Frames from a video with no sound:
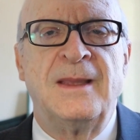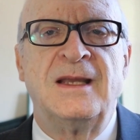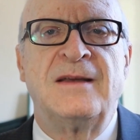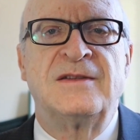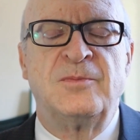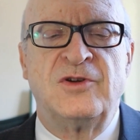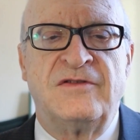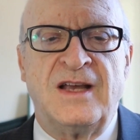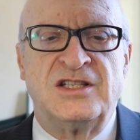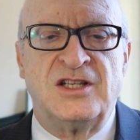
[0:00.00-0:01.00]
If the
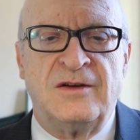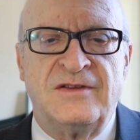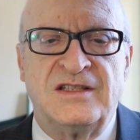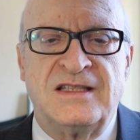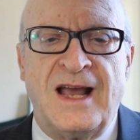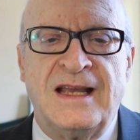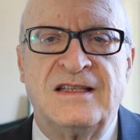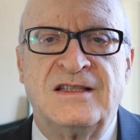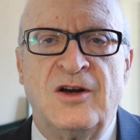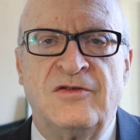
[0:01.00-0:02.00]
prevention of the stye
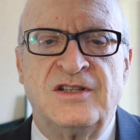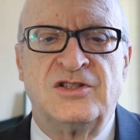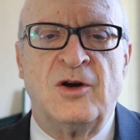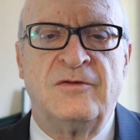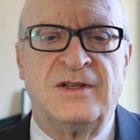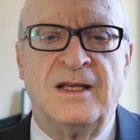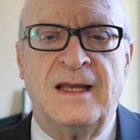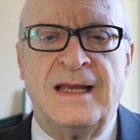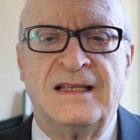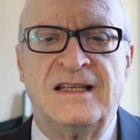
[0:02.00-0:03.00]
is not resolved,
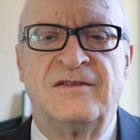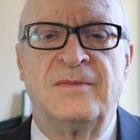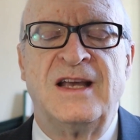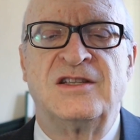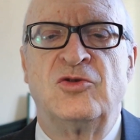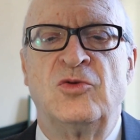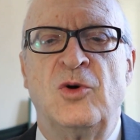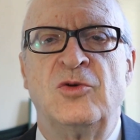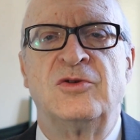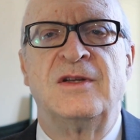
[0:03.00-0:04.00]
it is best to
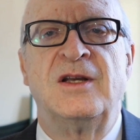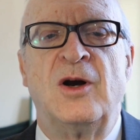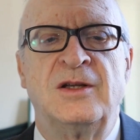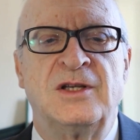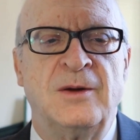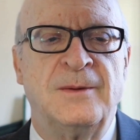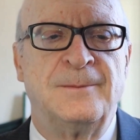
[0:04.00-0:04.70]
go to the doctor.